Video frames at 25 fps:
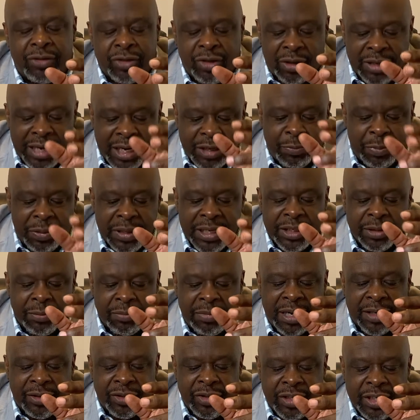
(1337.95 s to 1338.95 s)
So let's plead the
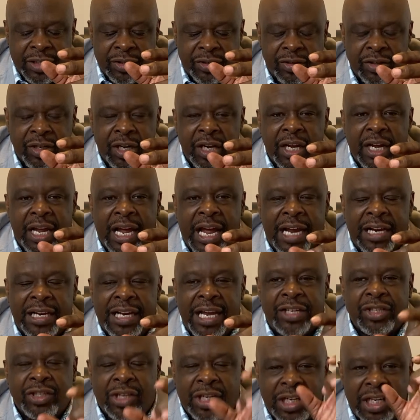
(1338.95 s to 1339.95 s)
blood of Jesus and
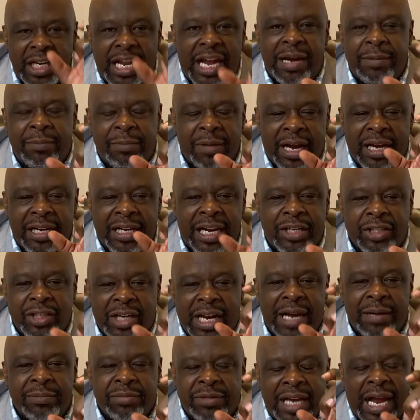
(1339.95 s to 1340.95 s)
let's claim, let's
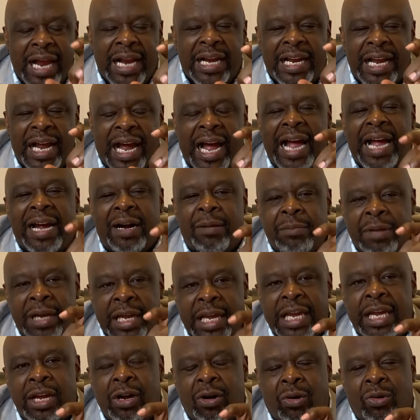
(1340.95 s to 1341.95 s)
claim daily, I am
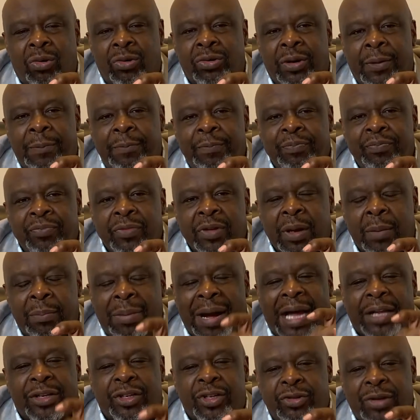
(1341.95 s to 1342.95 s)
healed
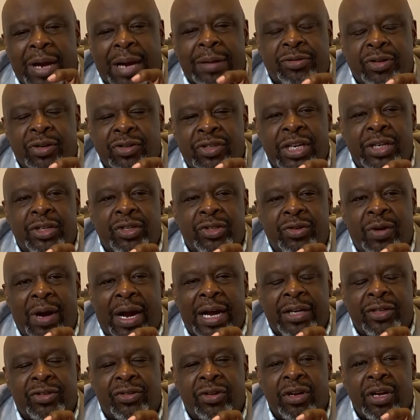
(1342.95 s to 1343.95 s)
by the stripes of Jesus
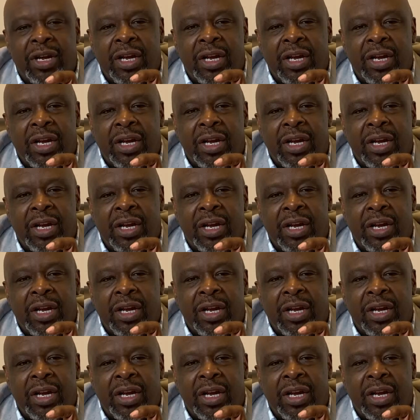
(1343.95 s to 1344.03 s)
Christ,